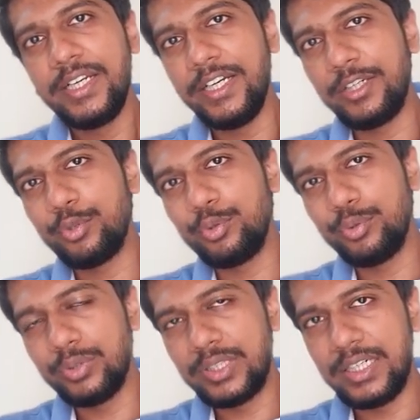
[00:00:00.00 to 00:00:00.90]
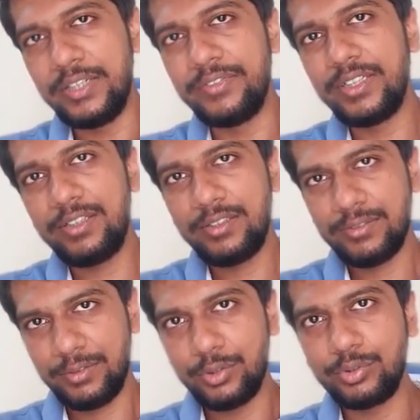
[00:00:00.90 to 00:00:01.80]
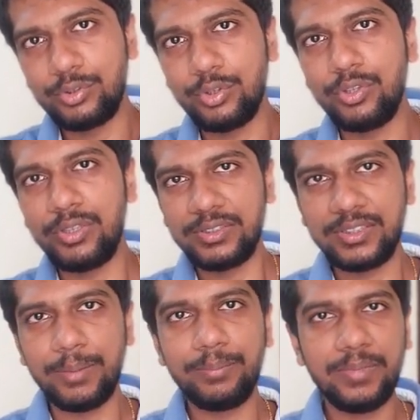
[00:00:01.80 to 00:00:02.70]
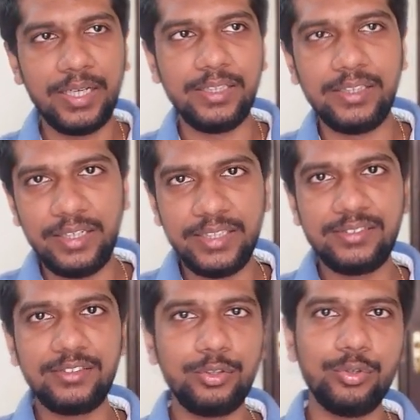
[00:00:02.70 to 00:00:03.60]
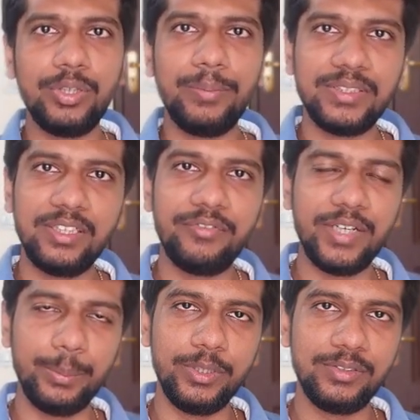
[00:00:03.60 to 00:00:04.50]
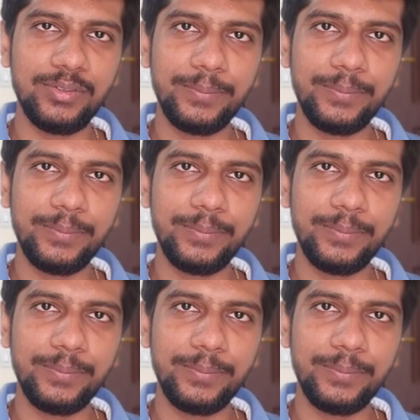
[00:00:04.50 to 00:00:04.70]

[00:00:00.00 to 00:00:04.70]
into the liver to store some and the rest to the muscle fibers.